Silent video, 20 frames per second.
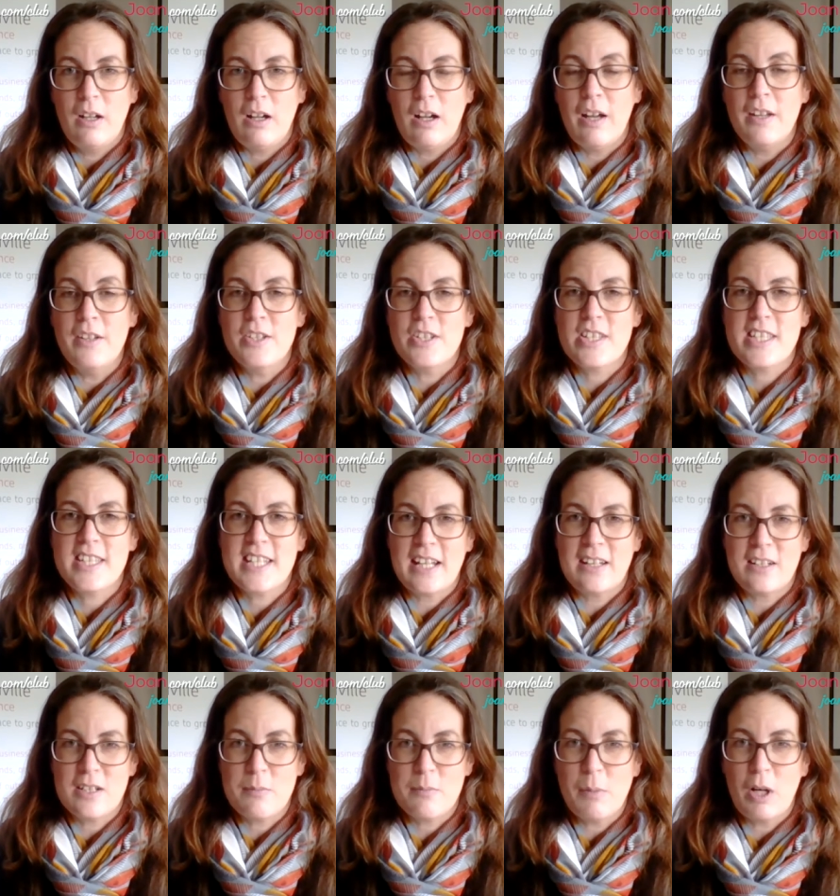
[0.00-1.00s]

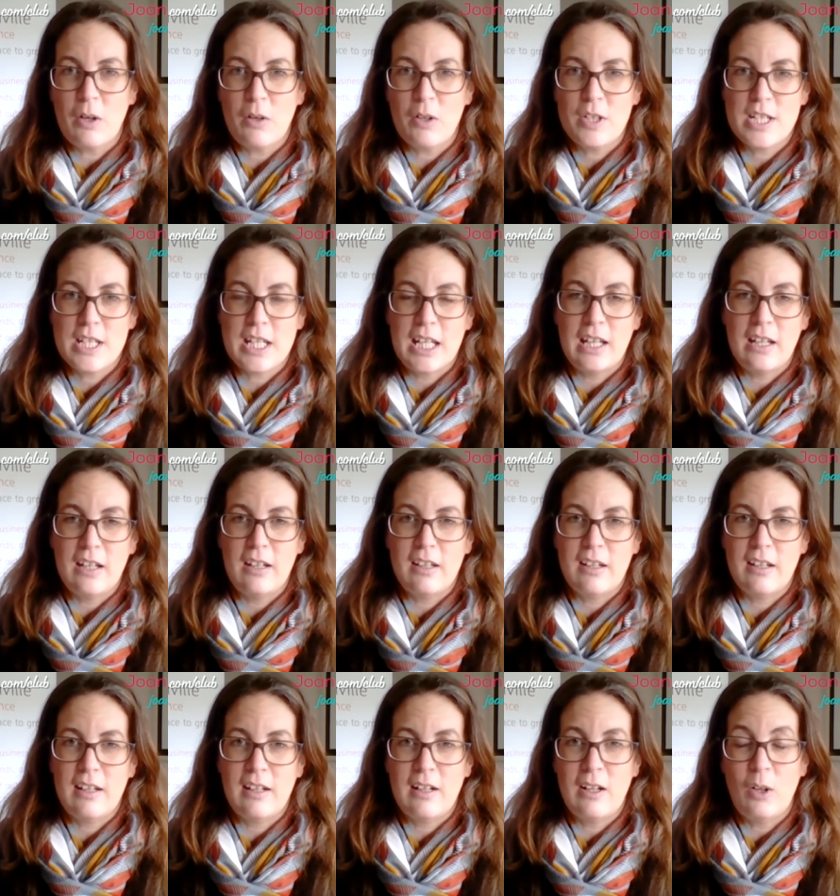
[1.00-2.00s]
understand marketing
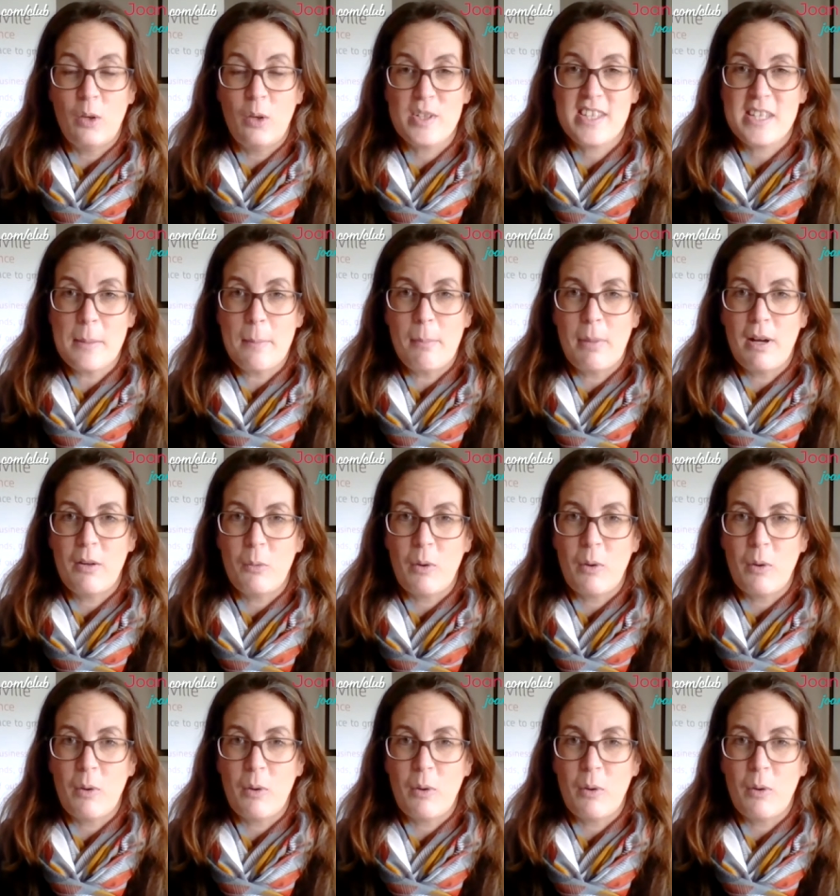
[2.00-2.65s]
in a lot simpler